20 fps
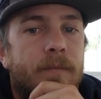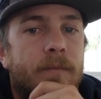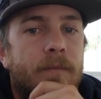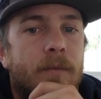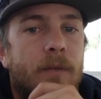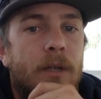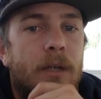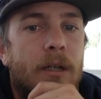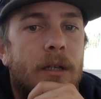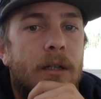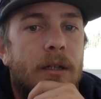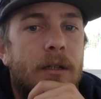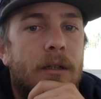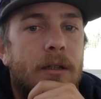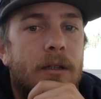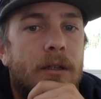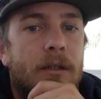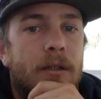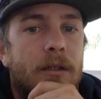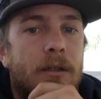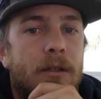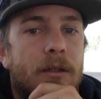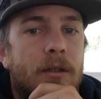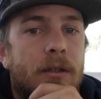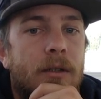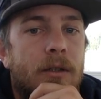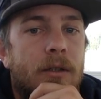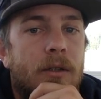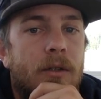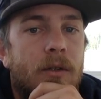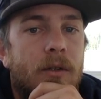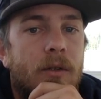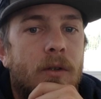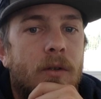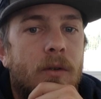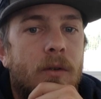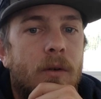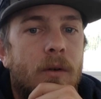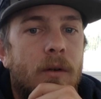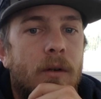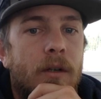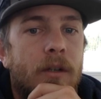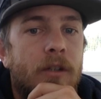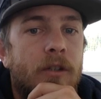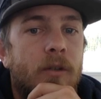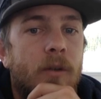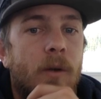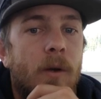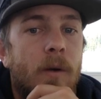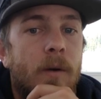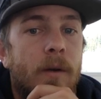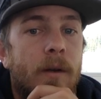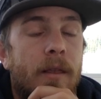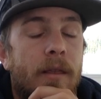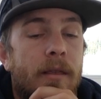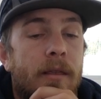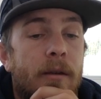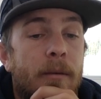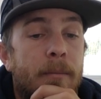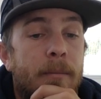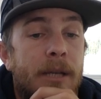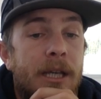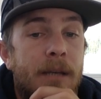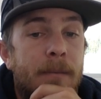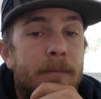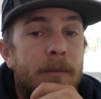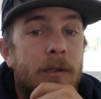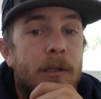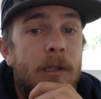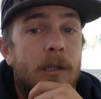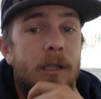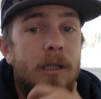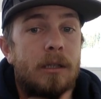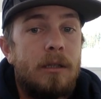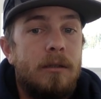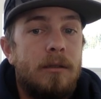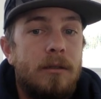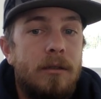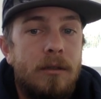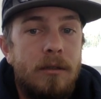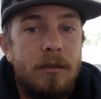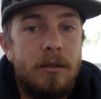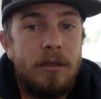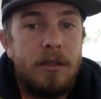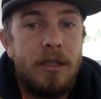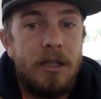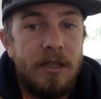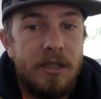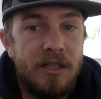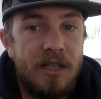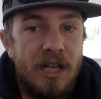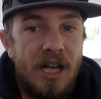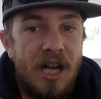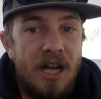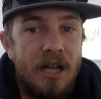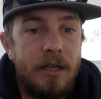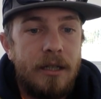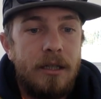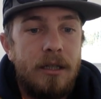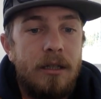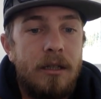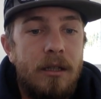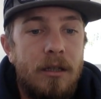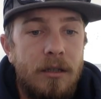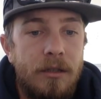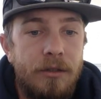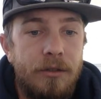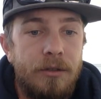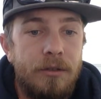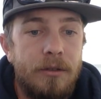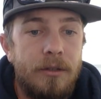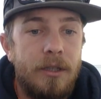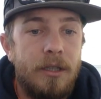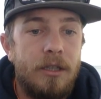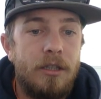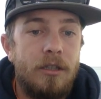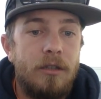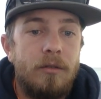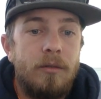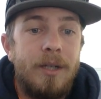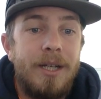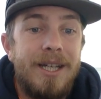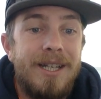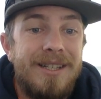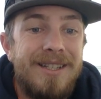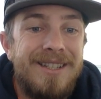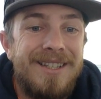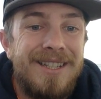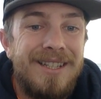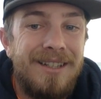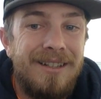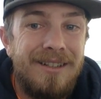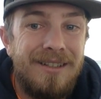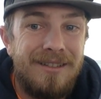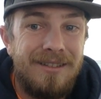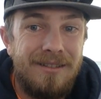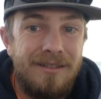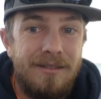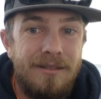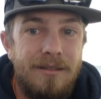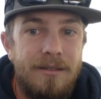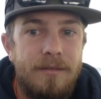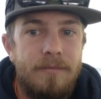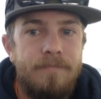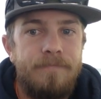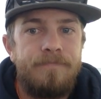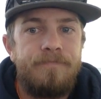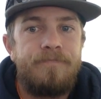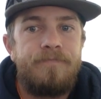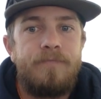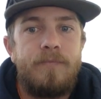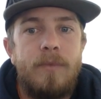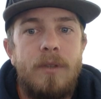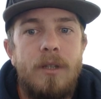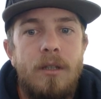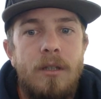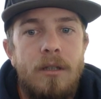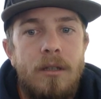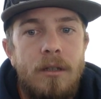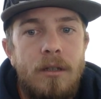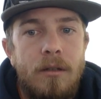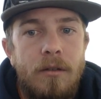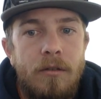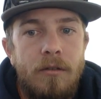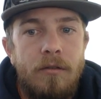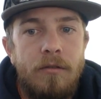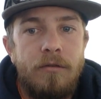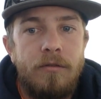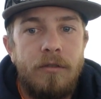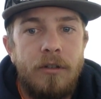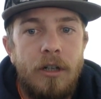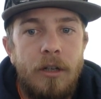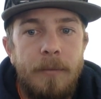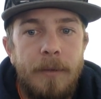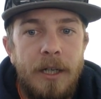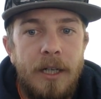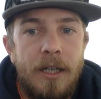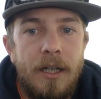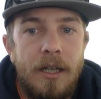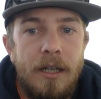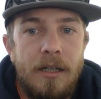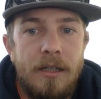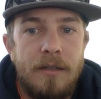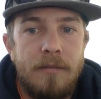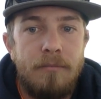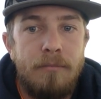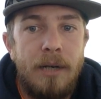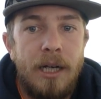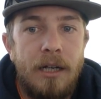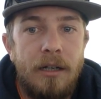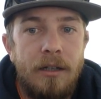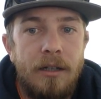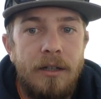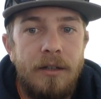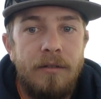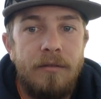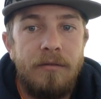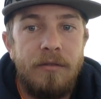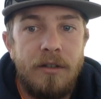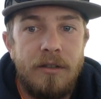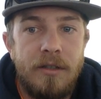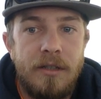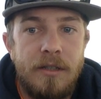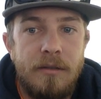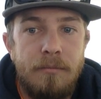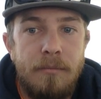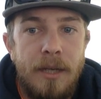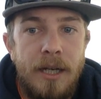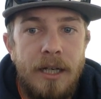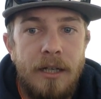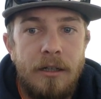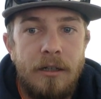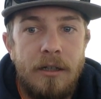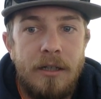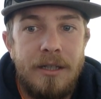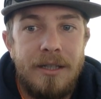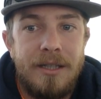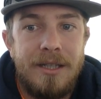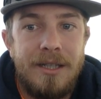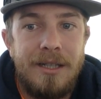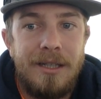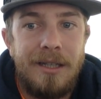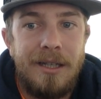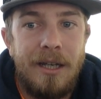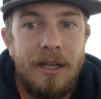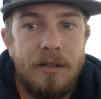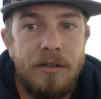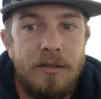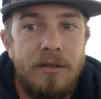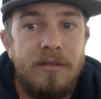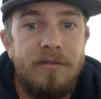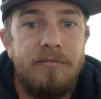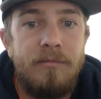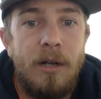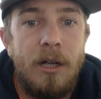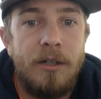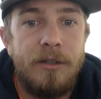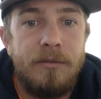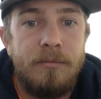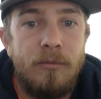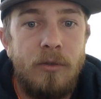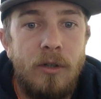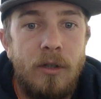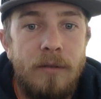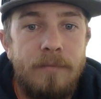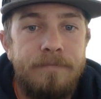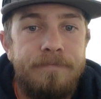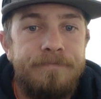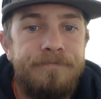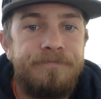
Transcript: Well, quote unquote, the people does not include U.S. citizens. From a case, Barron versus Mayor and City Council of Baltimore.